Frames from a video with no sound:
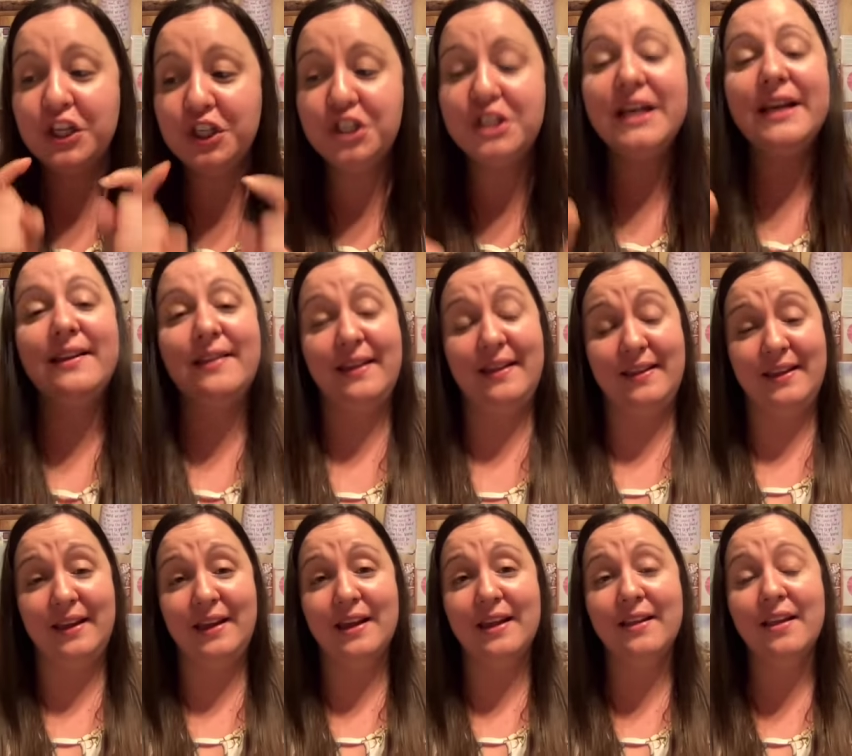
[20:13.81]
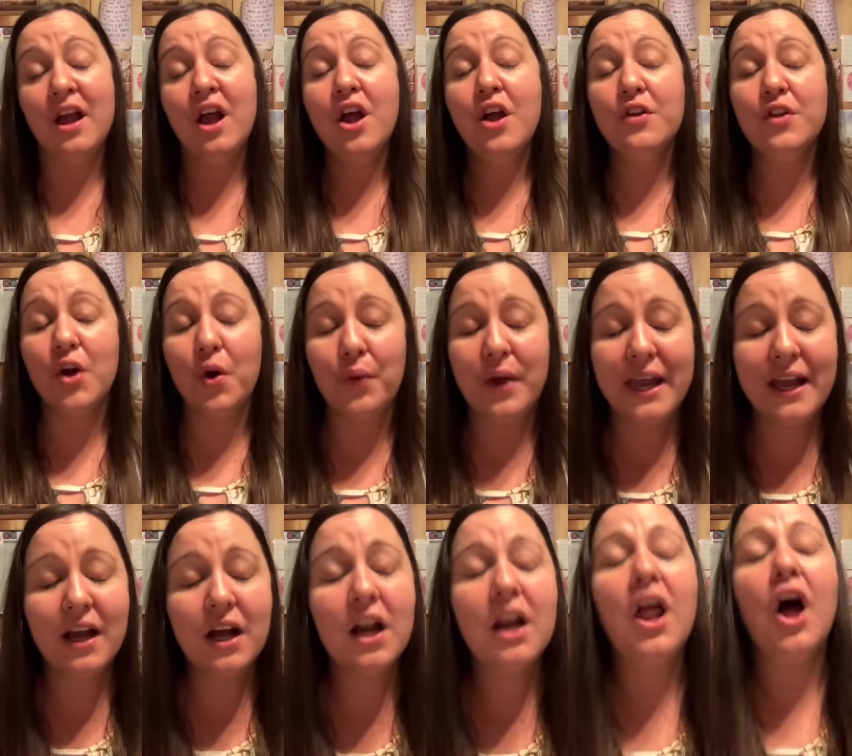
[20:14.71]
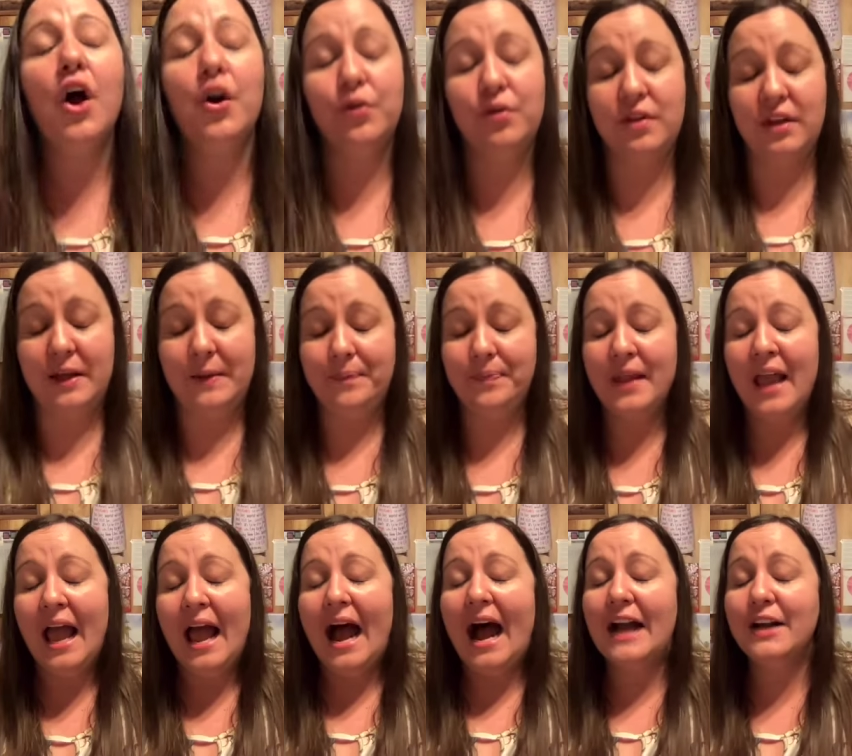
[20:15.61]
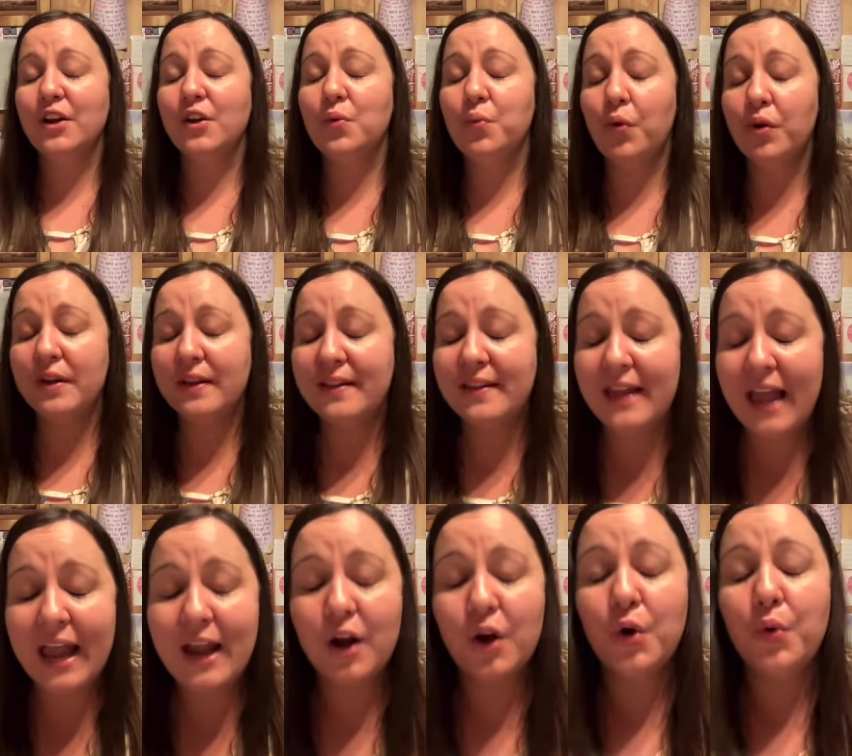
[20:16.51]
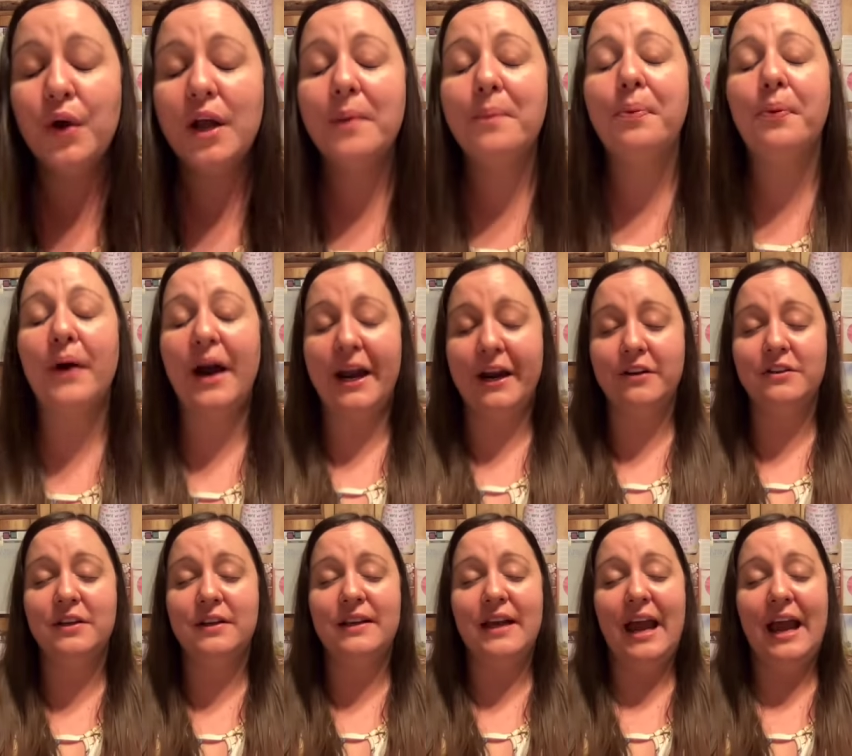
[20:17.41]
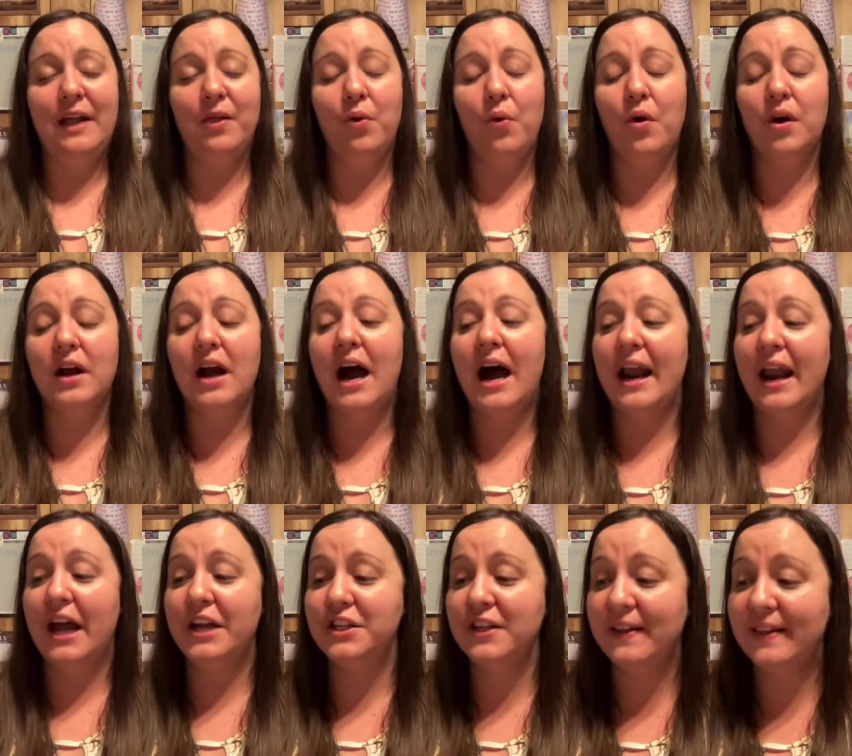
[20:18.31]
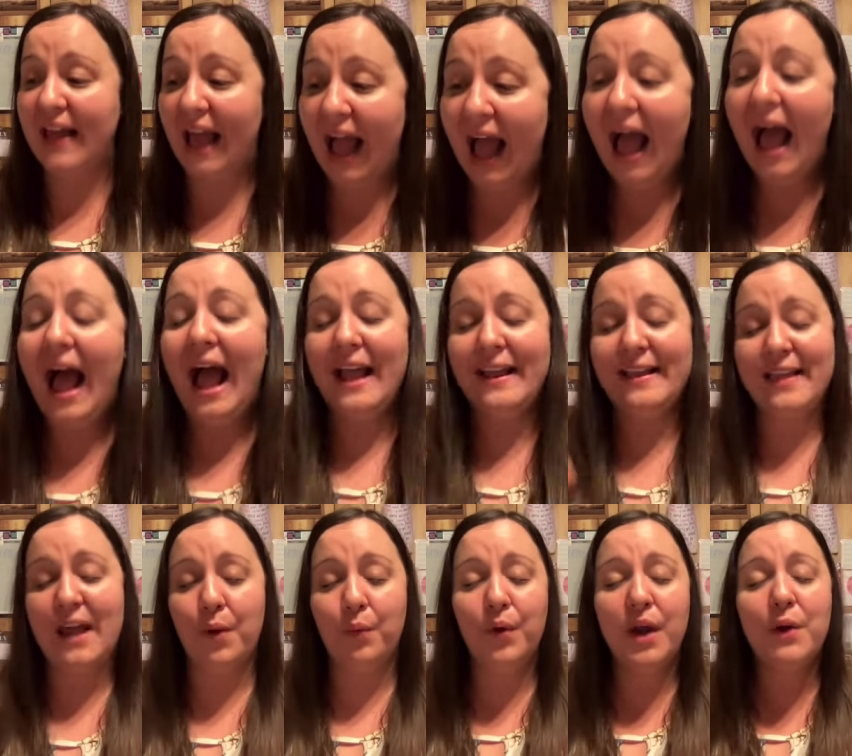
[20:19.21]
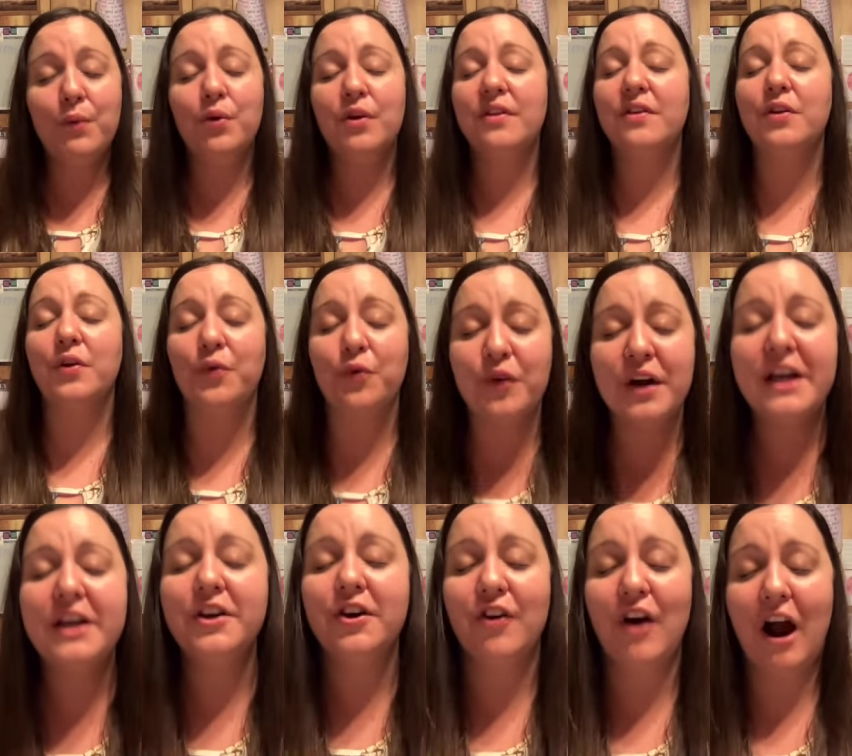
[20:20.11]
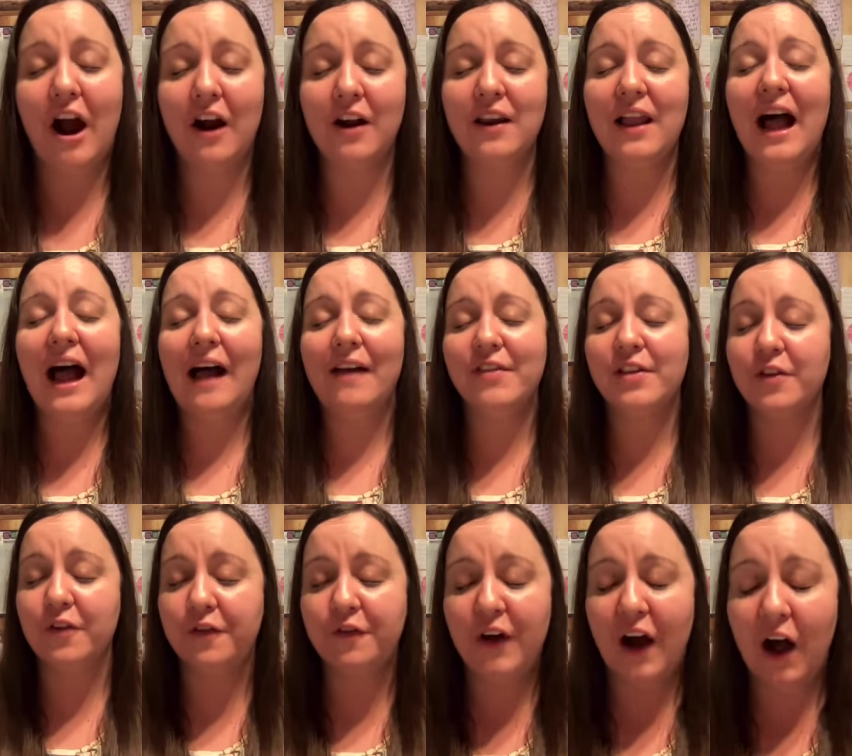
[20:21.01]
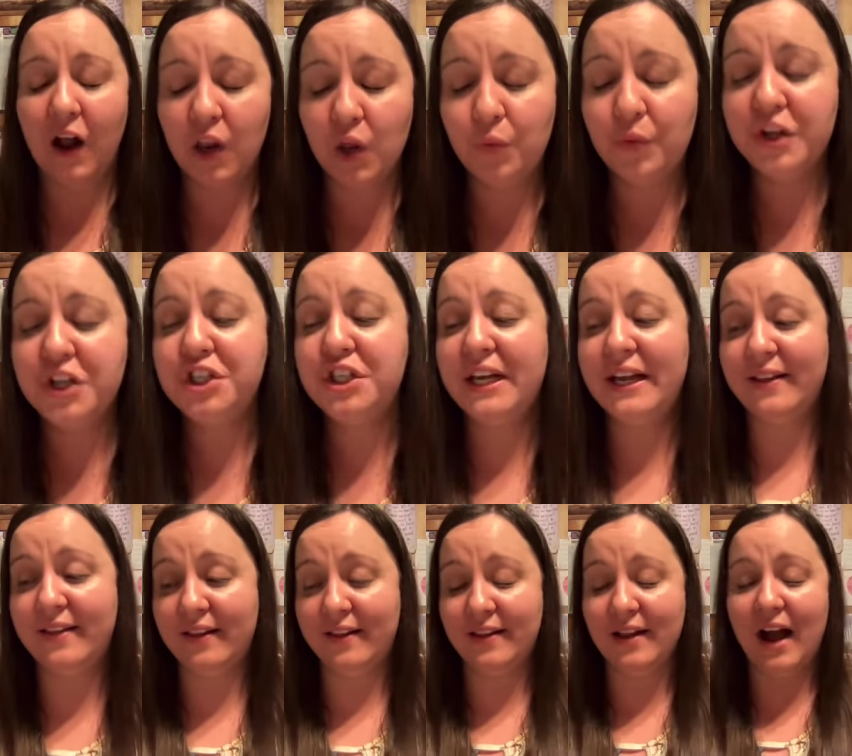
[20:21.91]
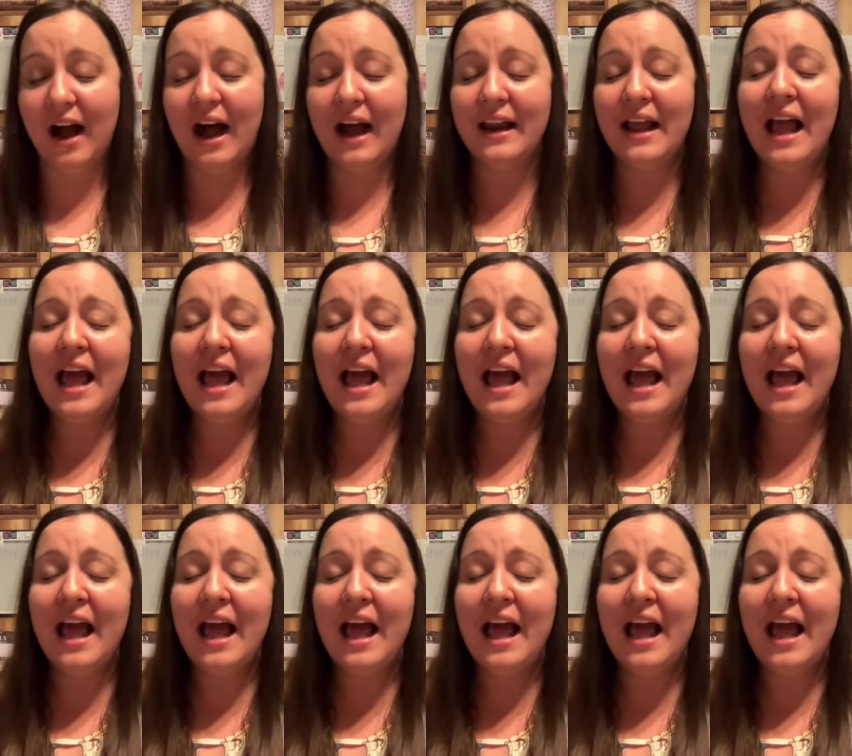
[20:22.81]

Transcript: Jesus is. So, in closing, I just want to say a quick prayer today, Lord God. I just ask that we would surrender our lives to following Jesus, God,